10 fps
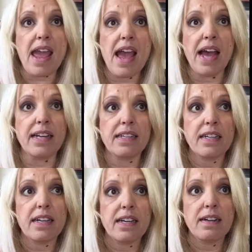And
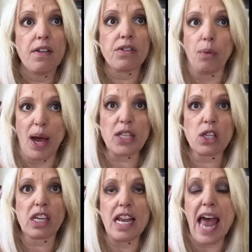the way
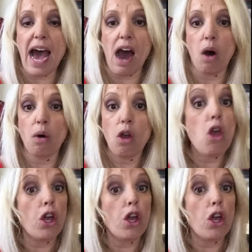it's looking now,